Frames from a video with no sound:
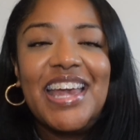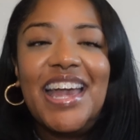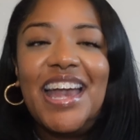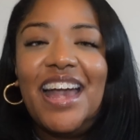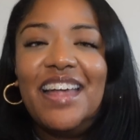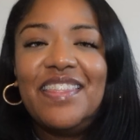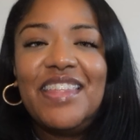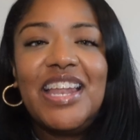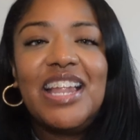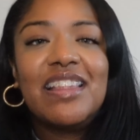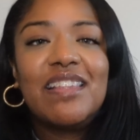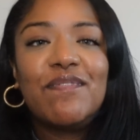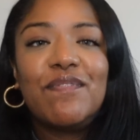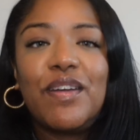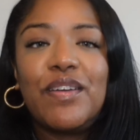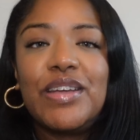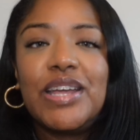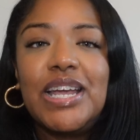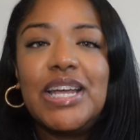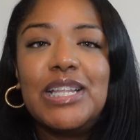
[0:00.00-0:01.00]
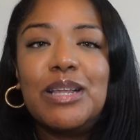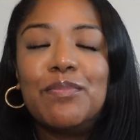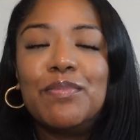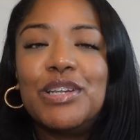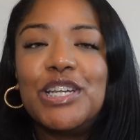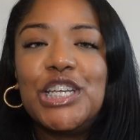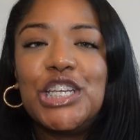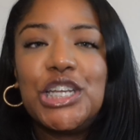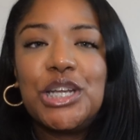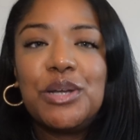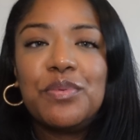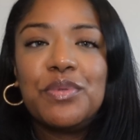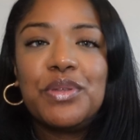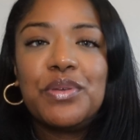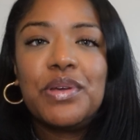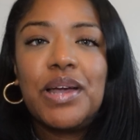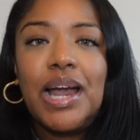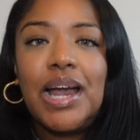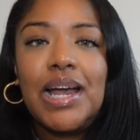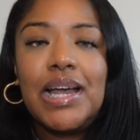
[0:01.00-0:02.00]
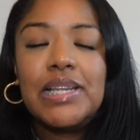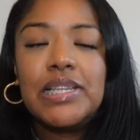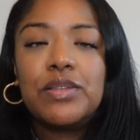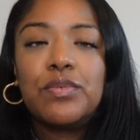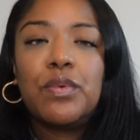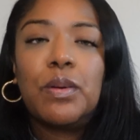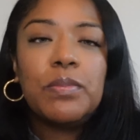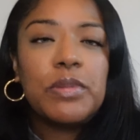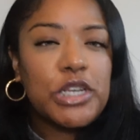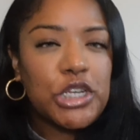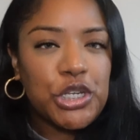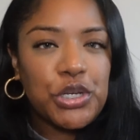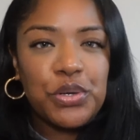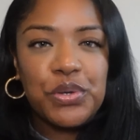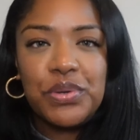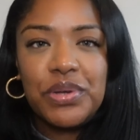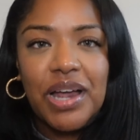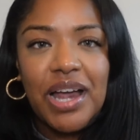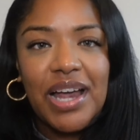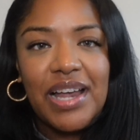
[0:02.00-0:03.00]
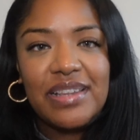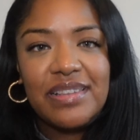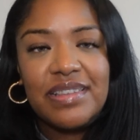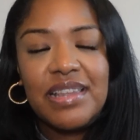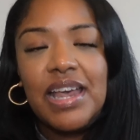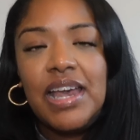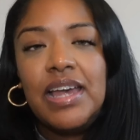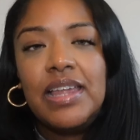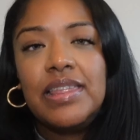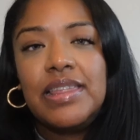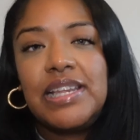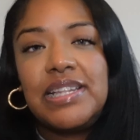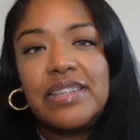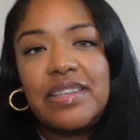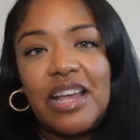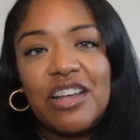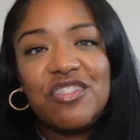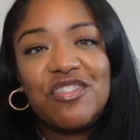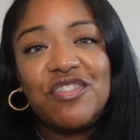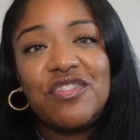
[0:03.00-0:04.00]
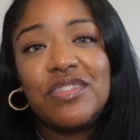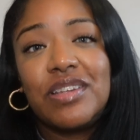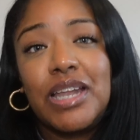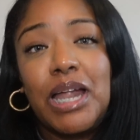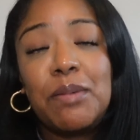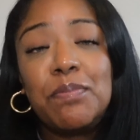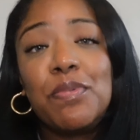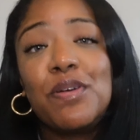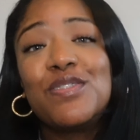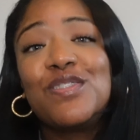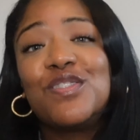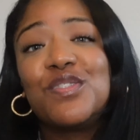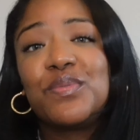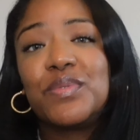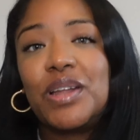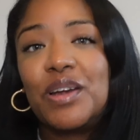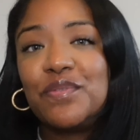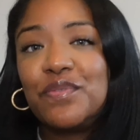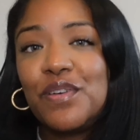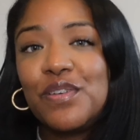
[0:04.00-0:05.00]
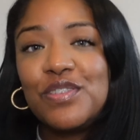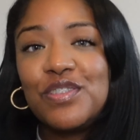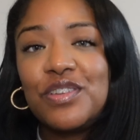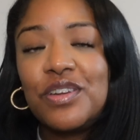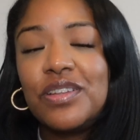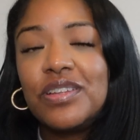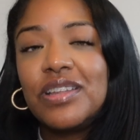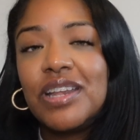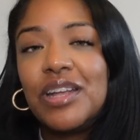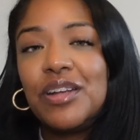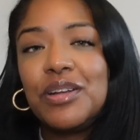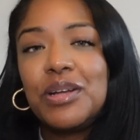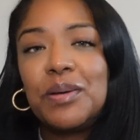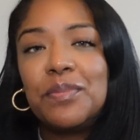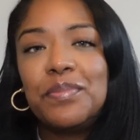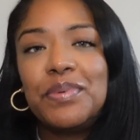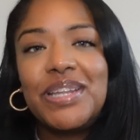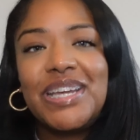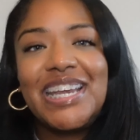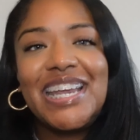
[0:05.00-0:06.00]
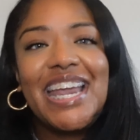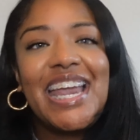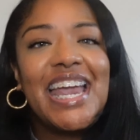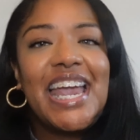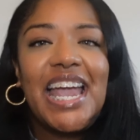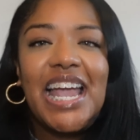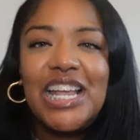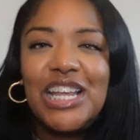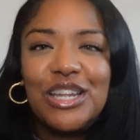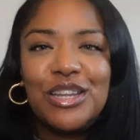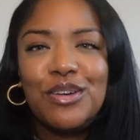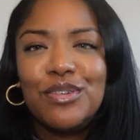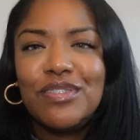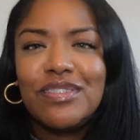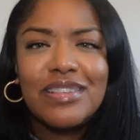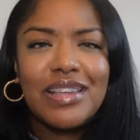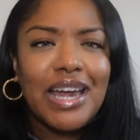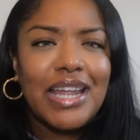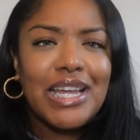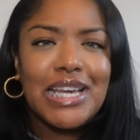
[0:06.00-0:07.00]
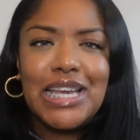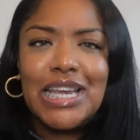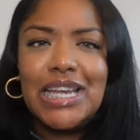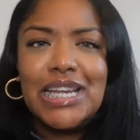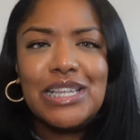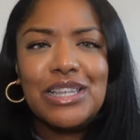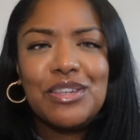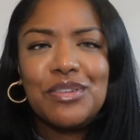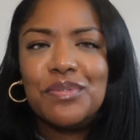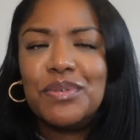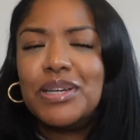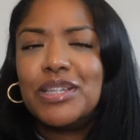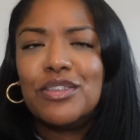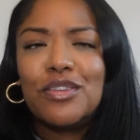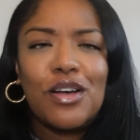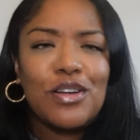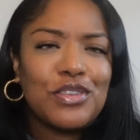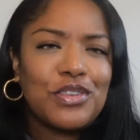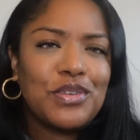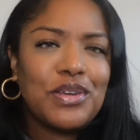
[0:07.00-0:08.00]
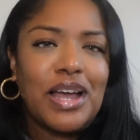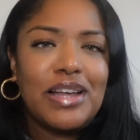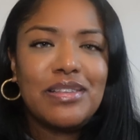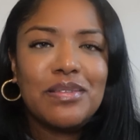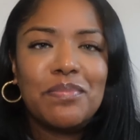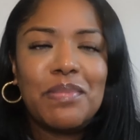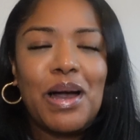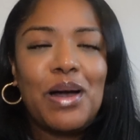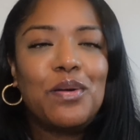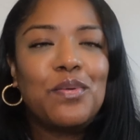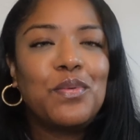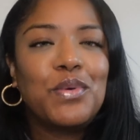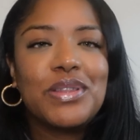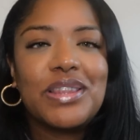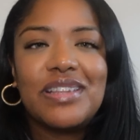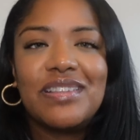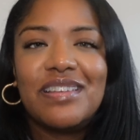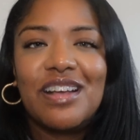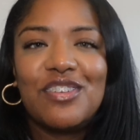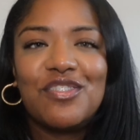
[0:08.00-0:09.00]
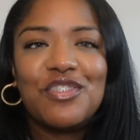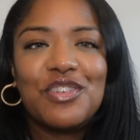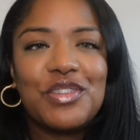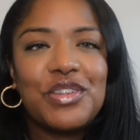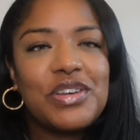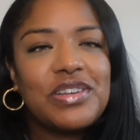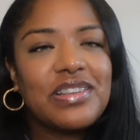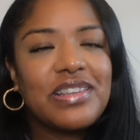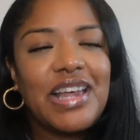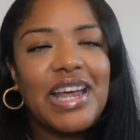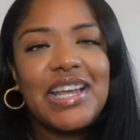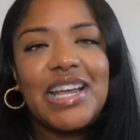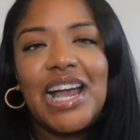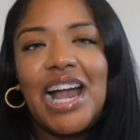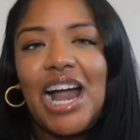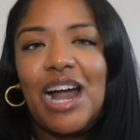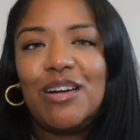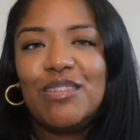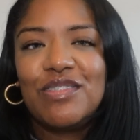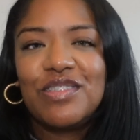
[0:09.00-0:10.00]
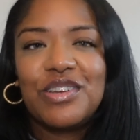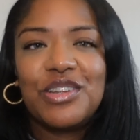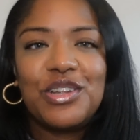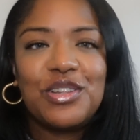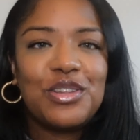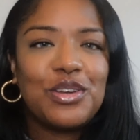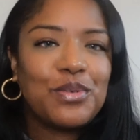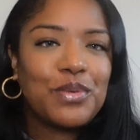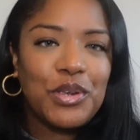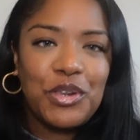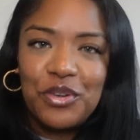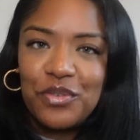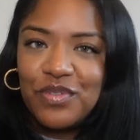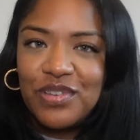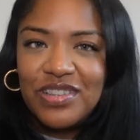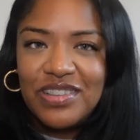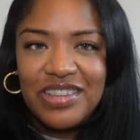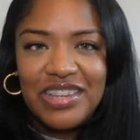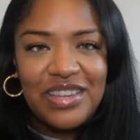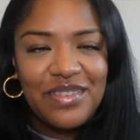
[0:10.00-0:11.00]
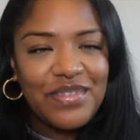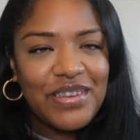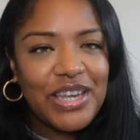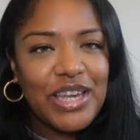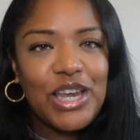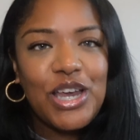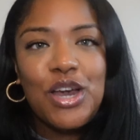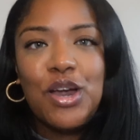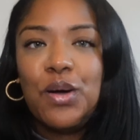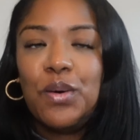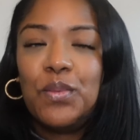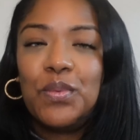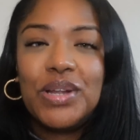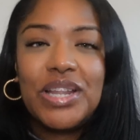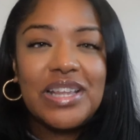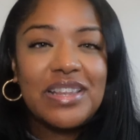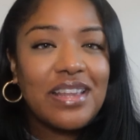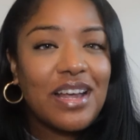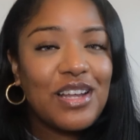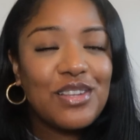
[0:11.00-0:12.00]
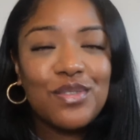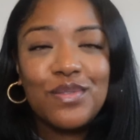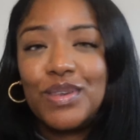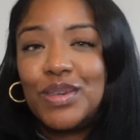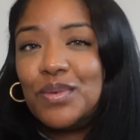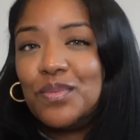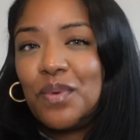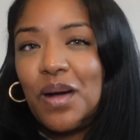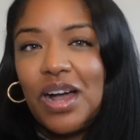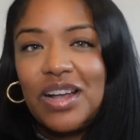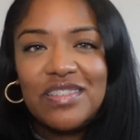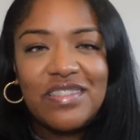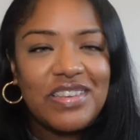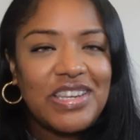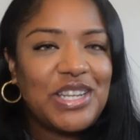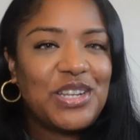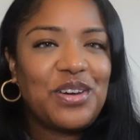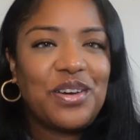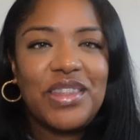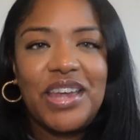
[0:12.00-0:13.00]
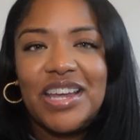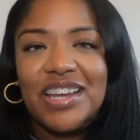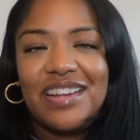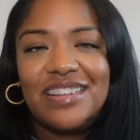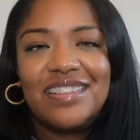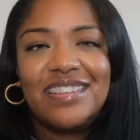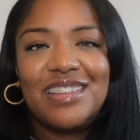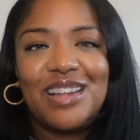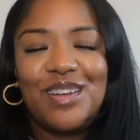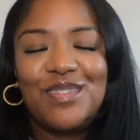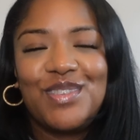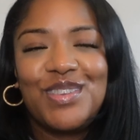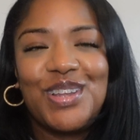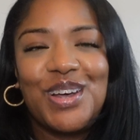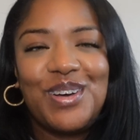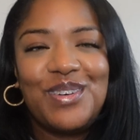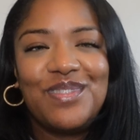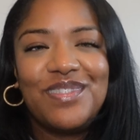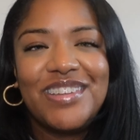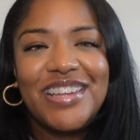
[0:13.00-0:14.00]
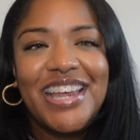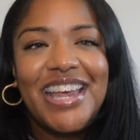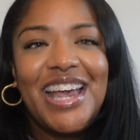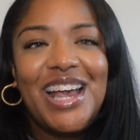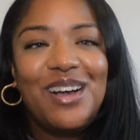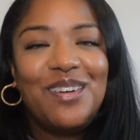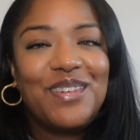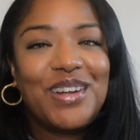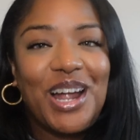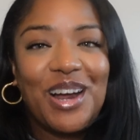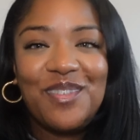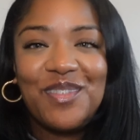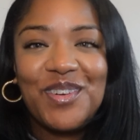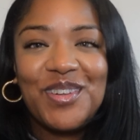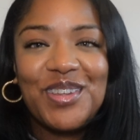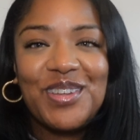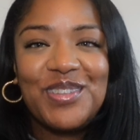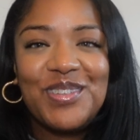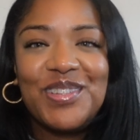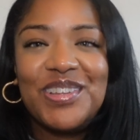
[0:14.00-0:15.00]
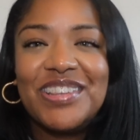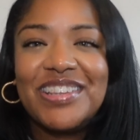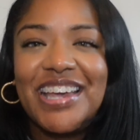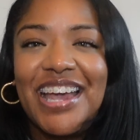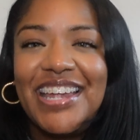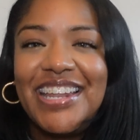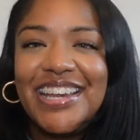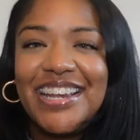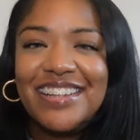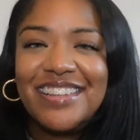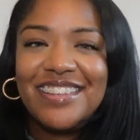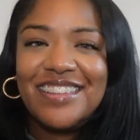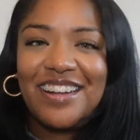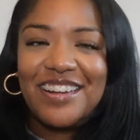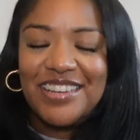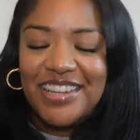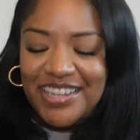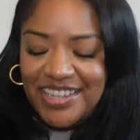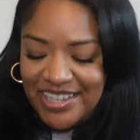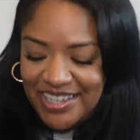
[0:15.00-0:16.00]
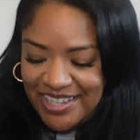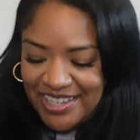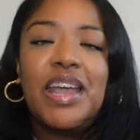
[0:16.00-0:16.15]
And then at the very end, I'm going to share with you guys, I'm going to show you guys the textures that I purchased when I first started the hair company, and just kind of get into it, talk to you guys about what the texture looks like, how it's going to look when you receive it, what it does when you wash it, and all that good stuff. So without further ado, let's go ahead and get started.